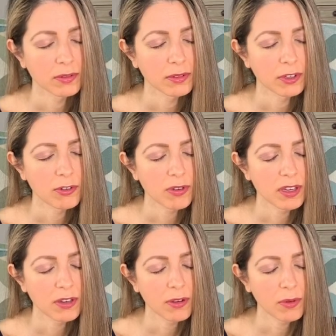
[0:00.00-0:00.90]
You need
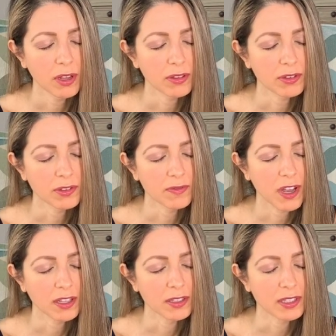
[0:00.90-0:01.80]
no other's
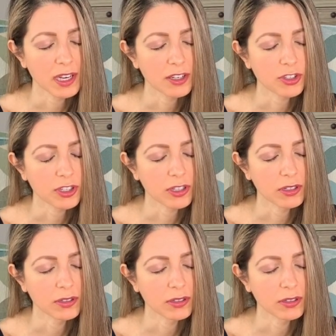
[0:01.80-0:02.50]
validation.